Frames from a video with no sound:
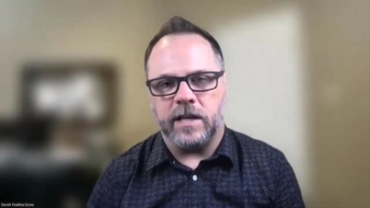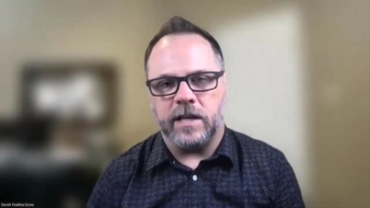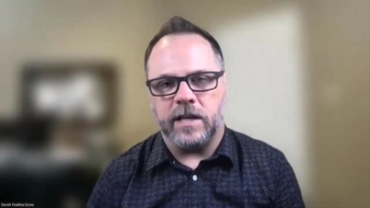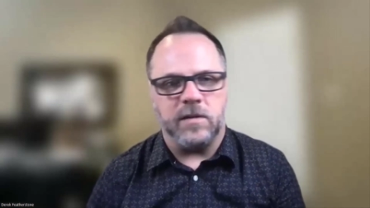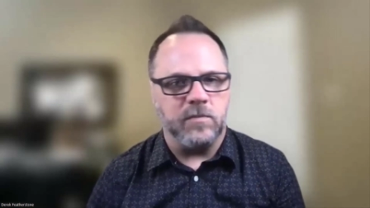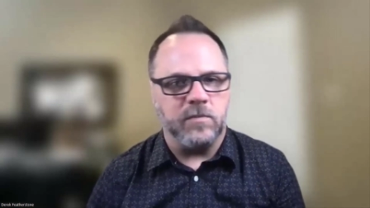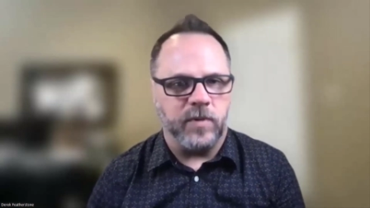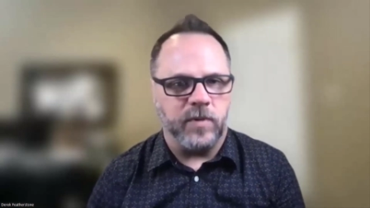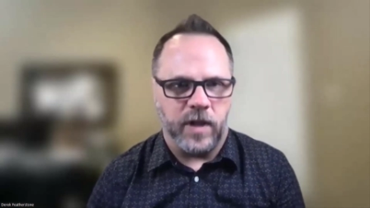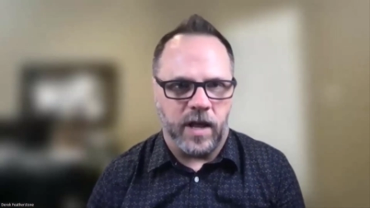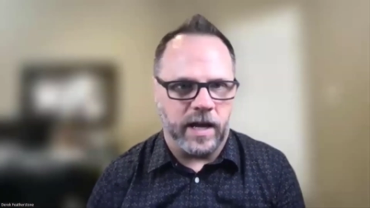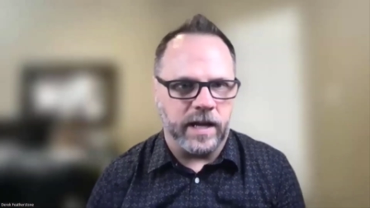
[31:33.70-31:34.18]

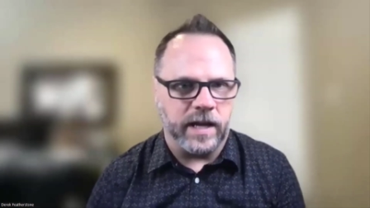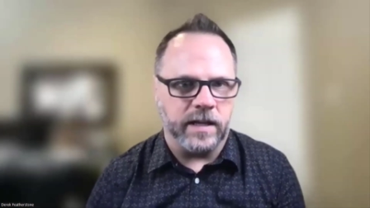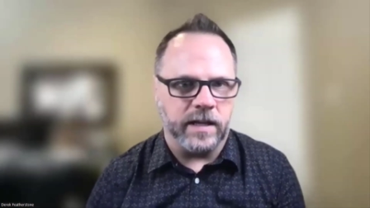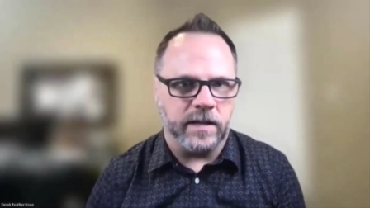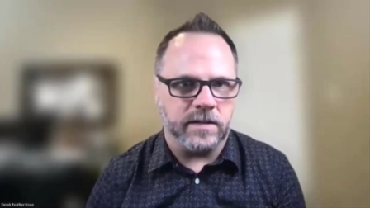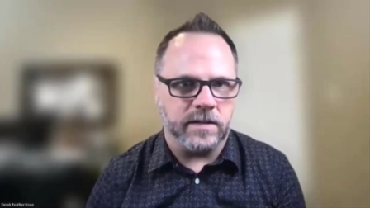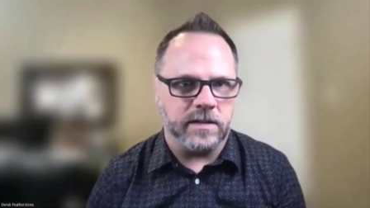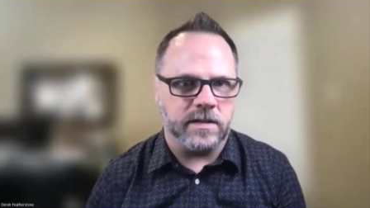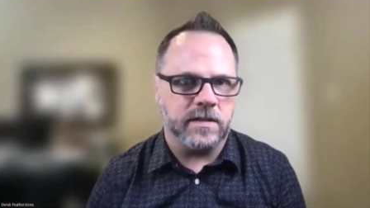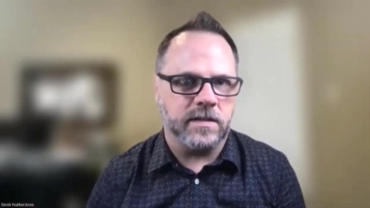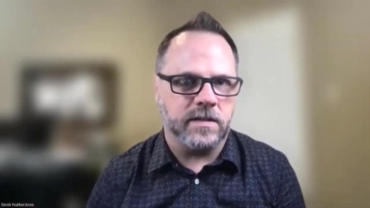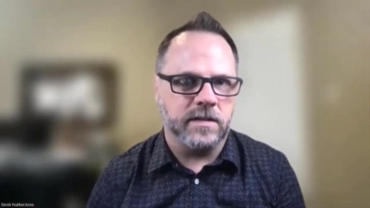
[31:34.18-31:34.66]

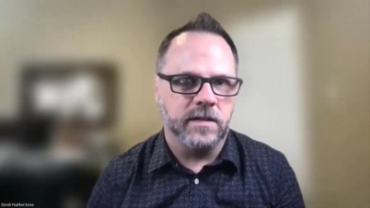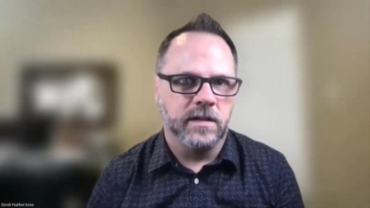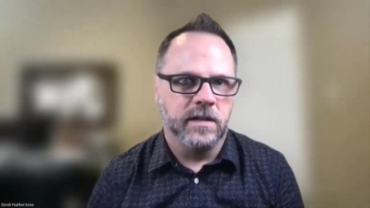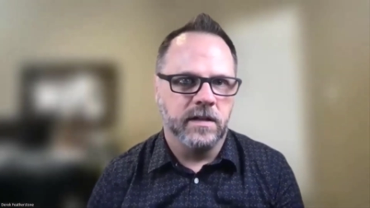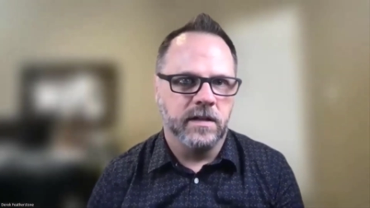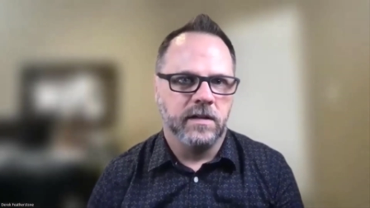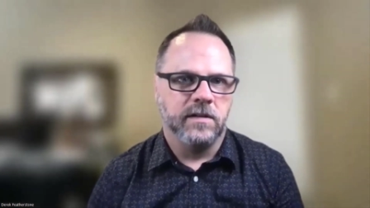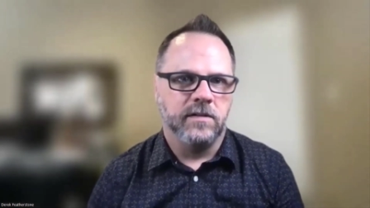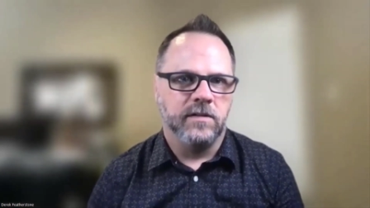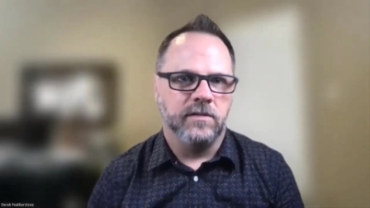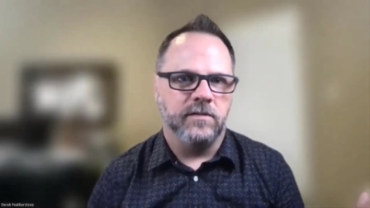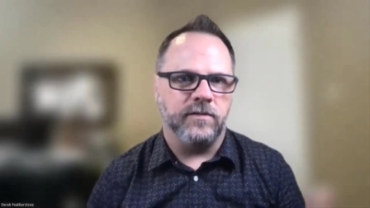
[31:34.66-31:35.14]
compliance
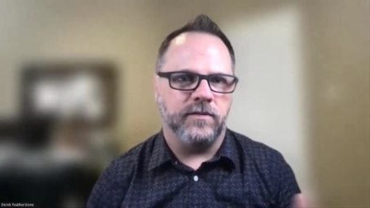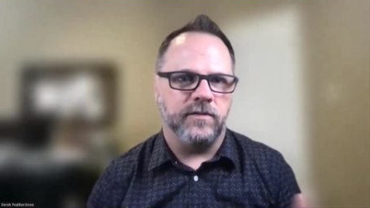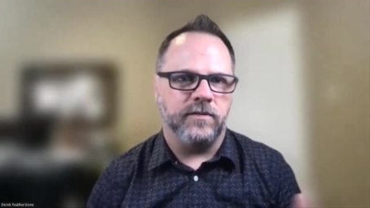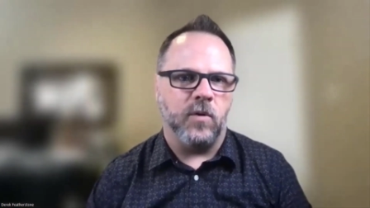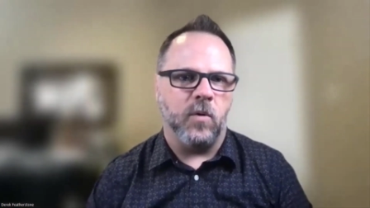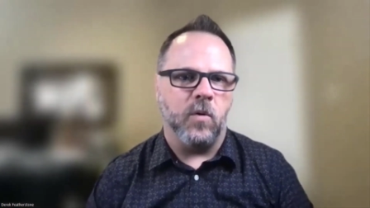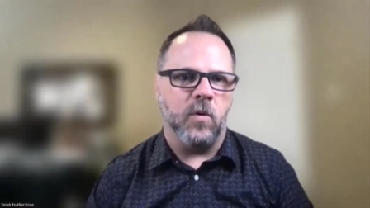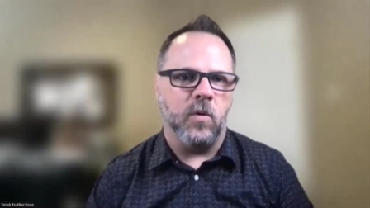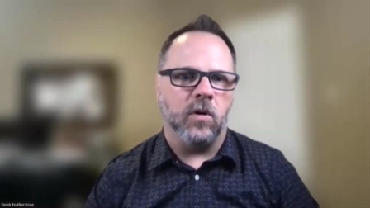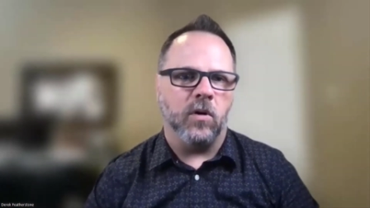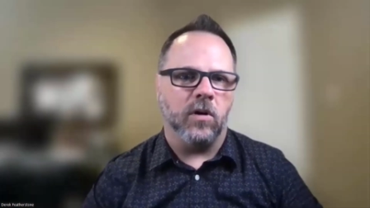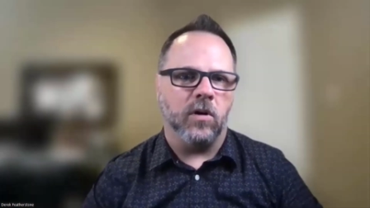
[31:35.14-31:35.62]

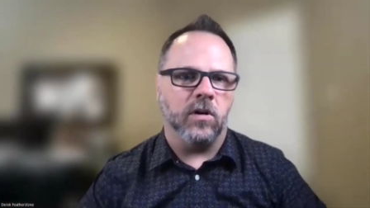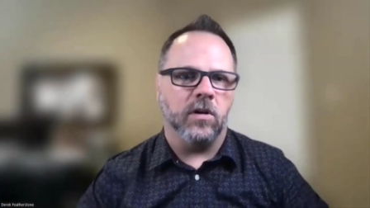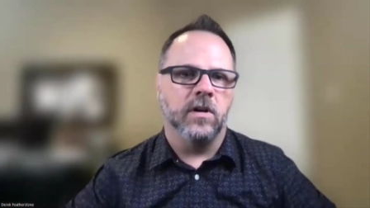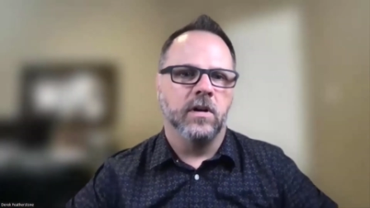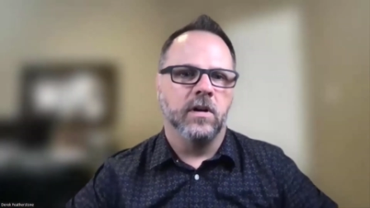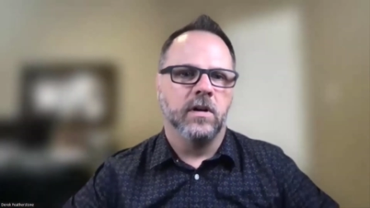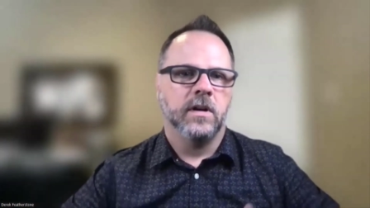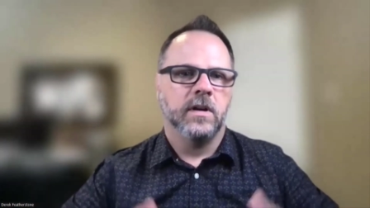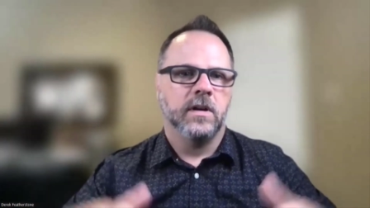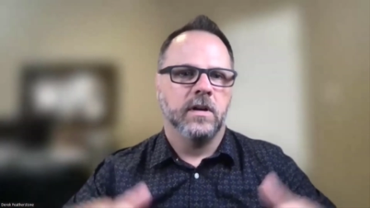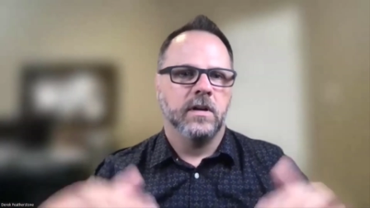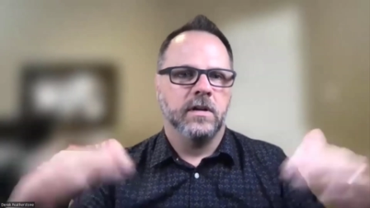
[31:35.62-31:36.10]

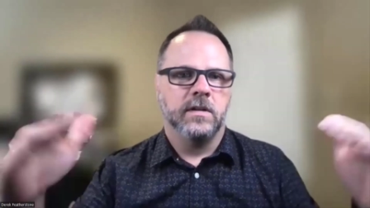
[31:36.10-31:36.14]
for,